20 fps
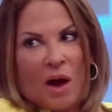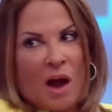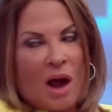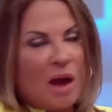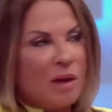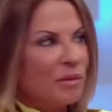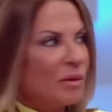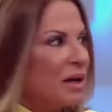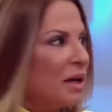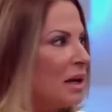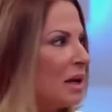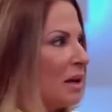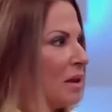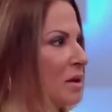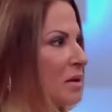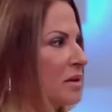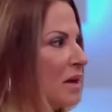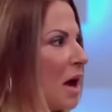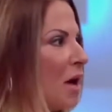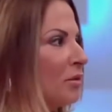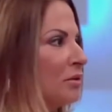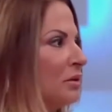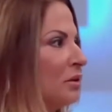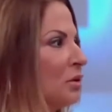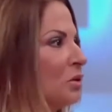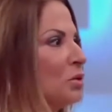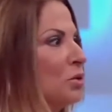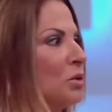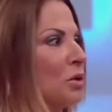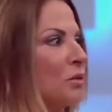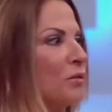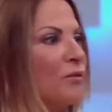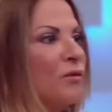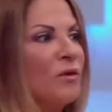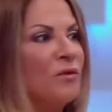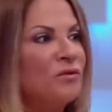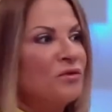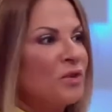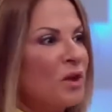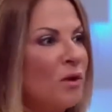I mean, in 2002, the
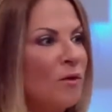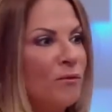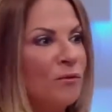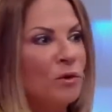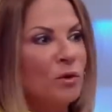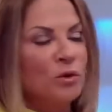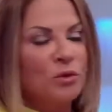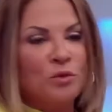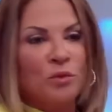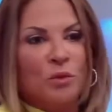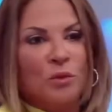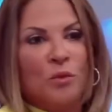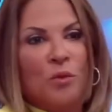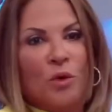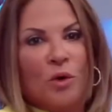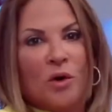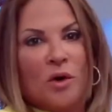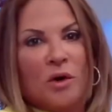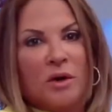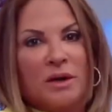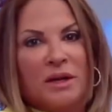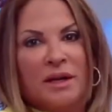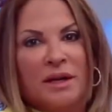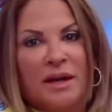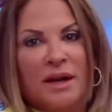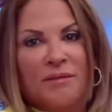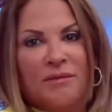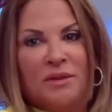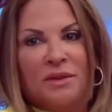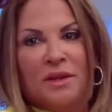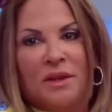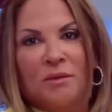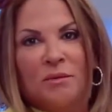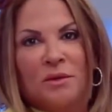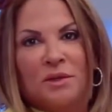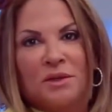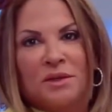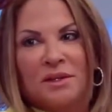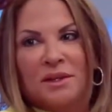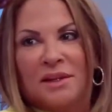cell phones were working. Everything
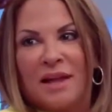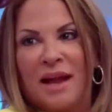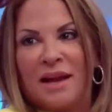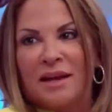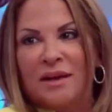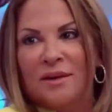was like...